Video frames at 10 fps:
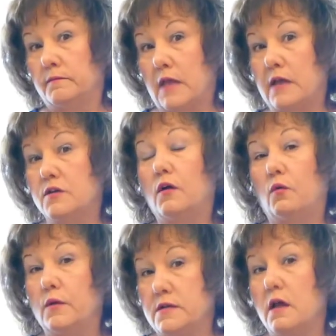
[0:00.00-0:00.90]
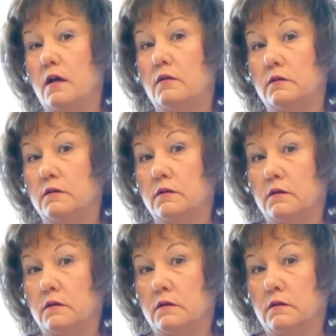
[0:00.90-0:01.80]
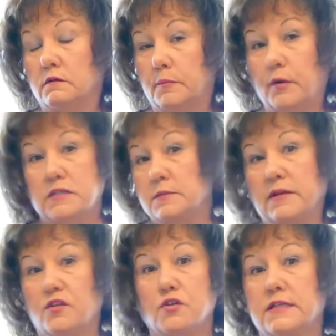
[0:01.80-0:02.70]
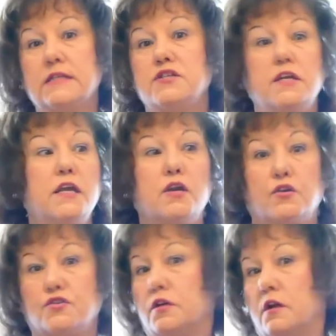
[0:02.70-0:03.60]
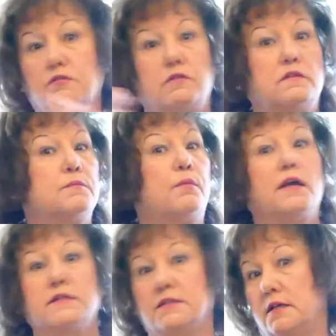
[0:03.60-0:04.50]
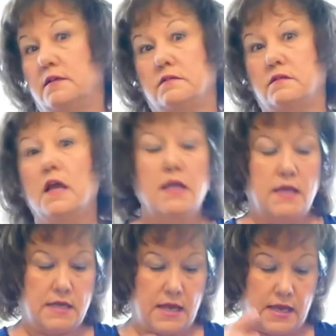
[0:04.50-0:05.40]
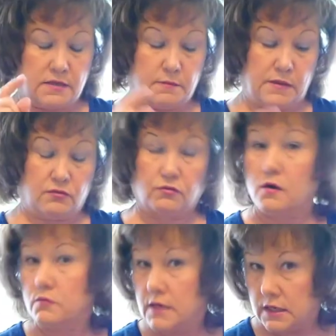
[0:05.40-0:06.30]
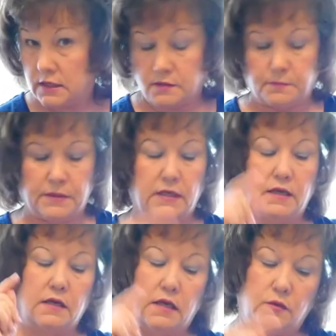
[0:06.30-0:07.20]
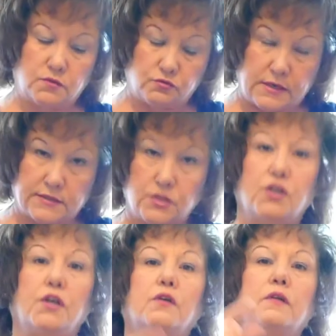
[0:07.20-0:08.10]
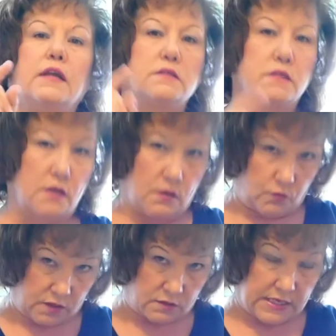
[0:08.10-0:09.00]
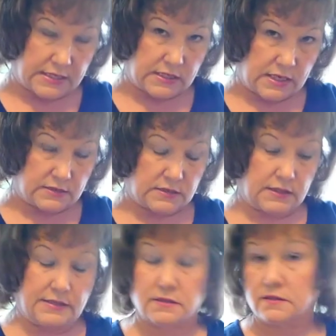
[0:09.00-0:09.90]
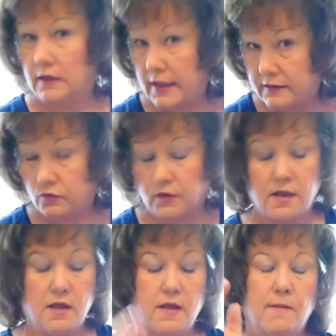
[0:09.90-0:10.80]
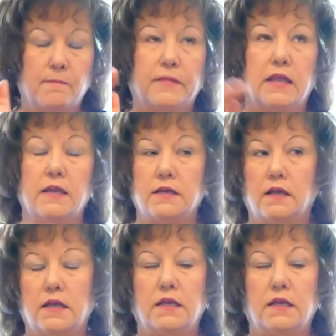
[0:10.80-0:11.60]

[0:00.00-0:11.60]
approximately 13 years to go through this process. He had to be thrown in the pit. He was rescued. He's taken us into slavery. He